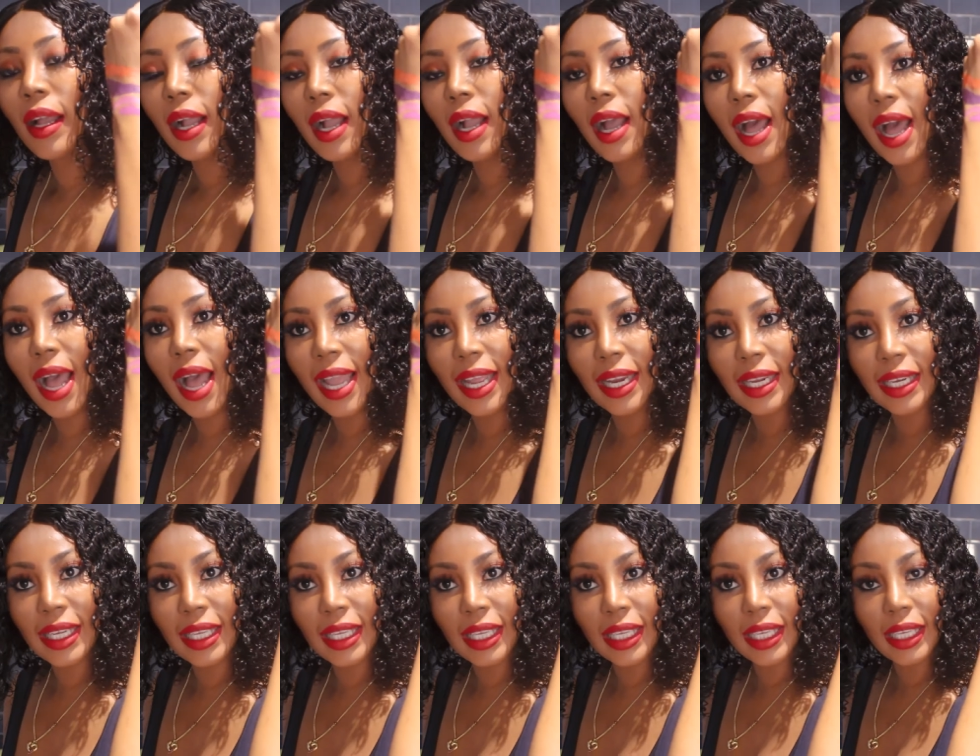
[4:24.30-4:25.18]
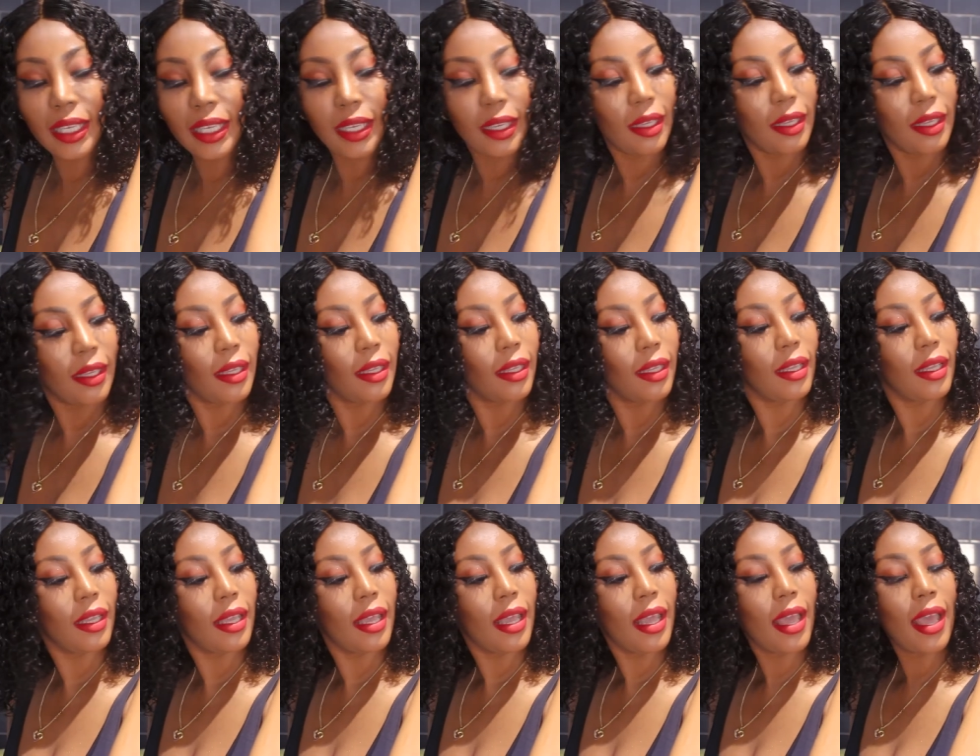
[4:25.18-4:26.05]
Kylie
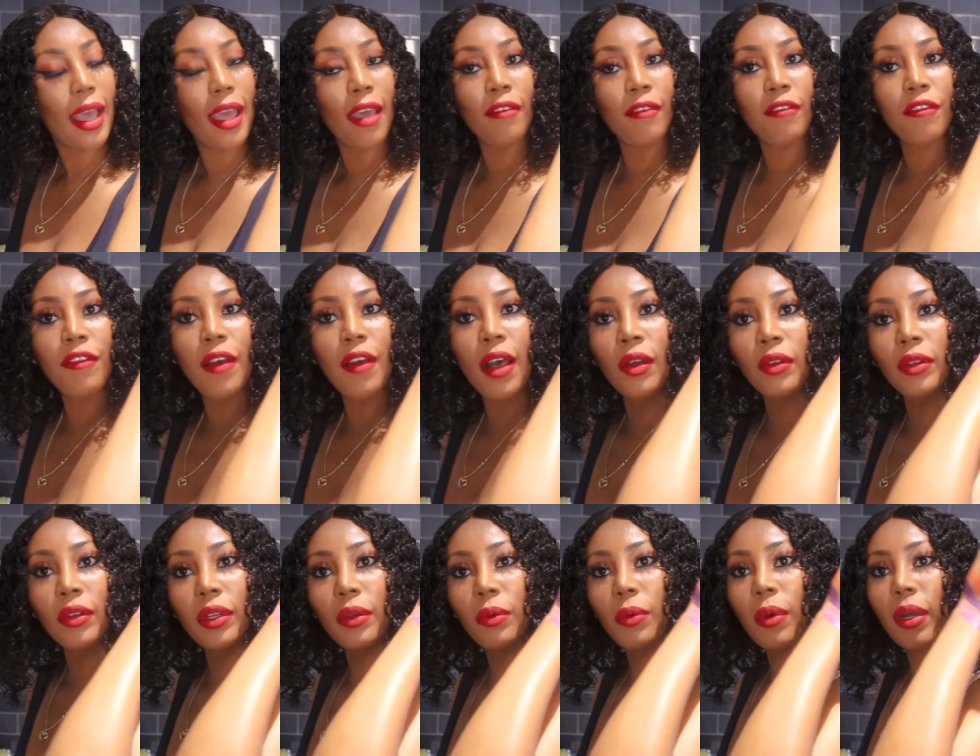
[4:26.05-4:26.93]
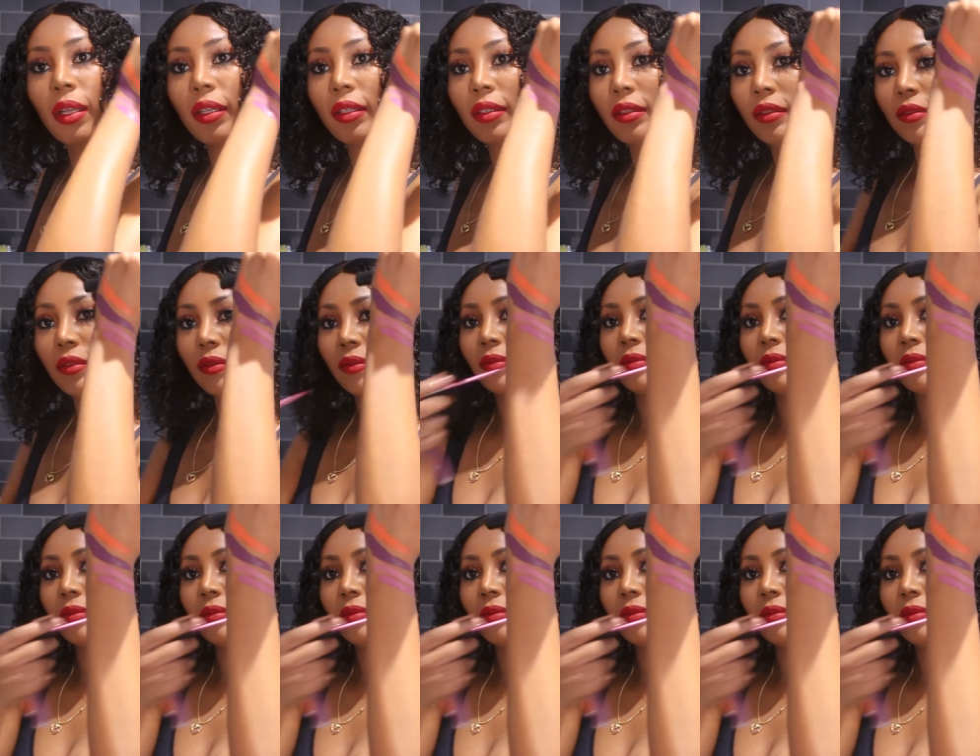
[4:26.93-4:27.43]
and Founder One